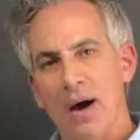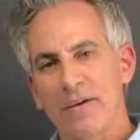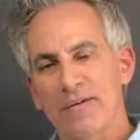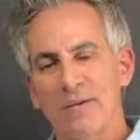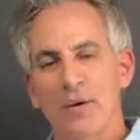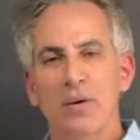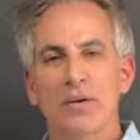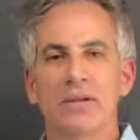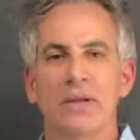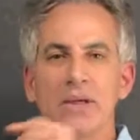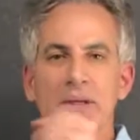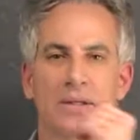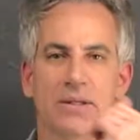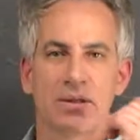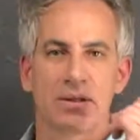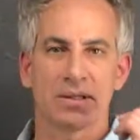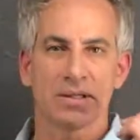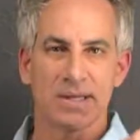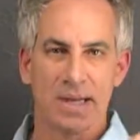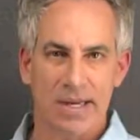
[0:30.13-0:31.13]
for
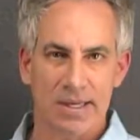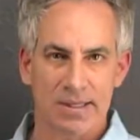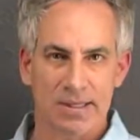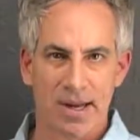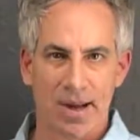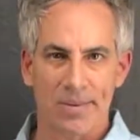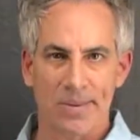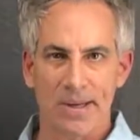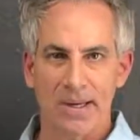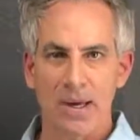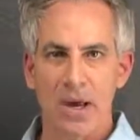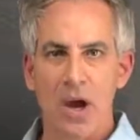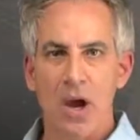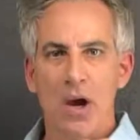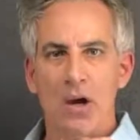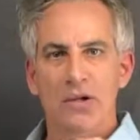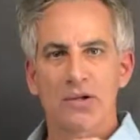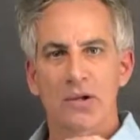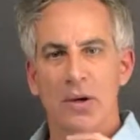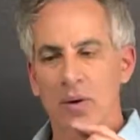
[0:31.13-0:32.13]
the second topic.
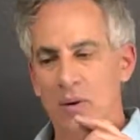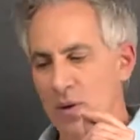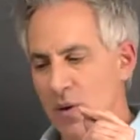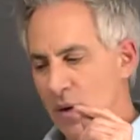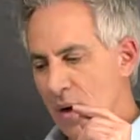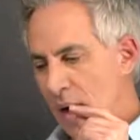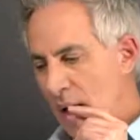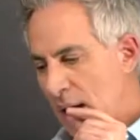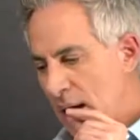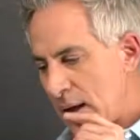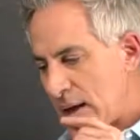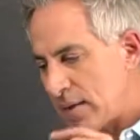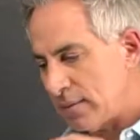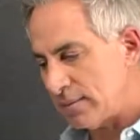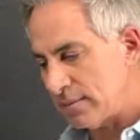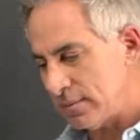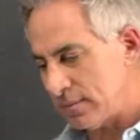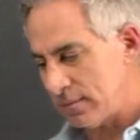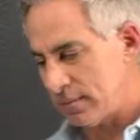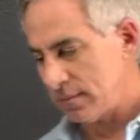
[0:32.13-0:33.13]

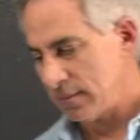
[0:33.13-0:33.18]
So